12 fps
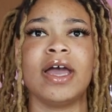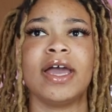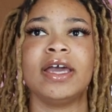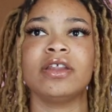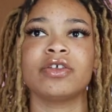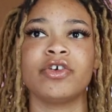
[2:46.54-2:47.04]

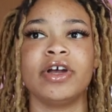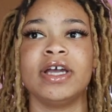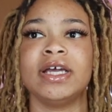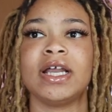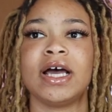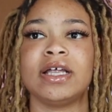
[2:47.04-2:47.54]
Eighth
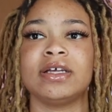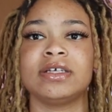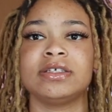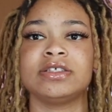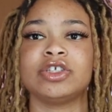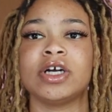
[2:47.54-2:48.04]
grade,
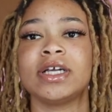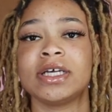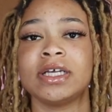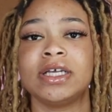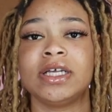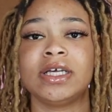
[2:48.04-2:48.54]
I
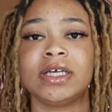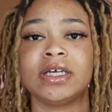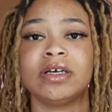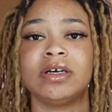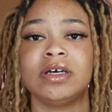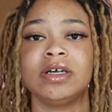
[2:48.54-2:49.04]
started
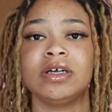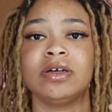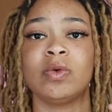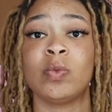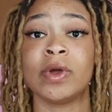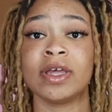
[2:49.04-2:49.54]
getting
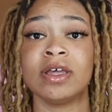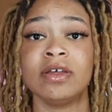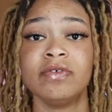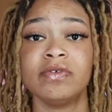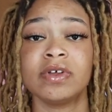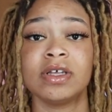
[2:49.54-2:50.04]

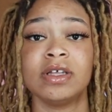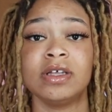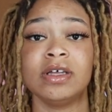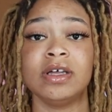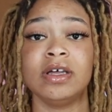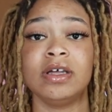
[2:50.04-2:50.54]
weave
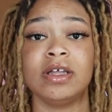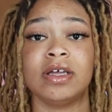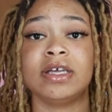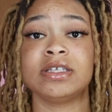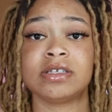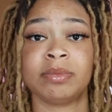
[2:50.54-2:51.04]

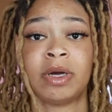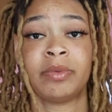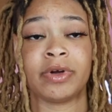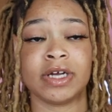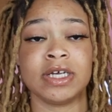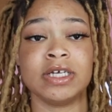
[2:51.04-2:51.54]
into my
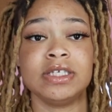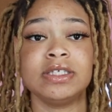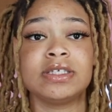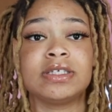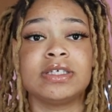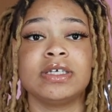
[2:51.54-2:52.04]

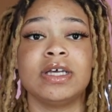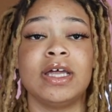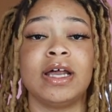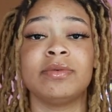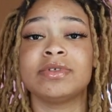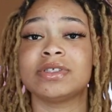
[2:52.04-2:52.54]
braids,
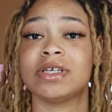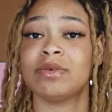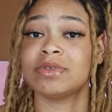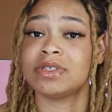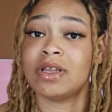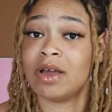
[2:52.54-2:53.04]
and I was
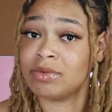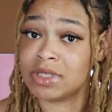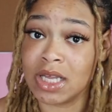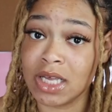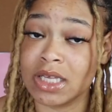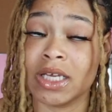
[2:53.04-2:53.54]

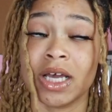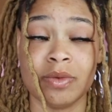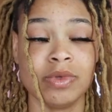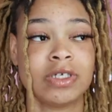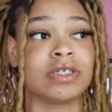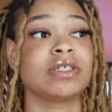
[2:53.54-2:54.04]
liking it. I
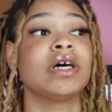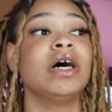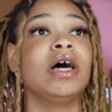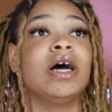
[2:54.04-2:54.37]
was.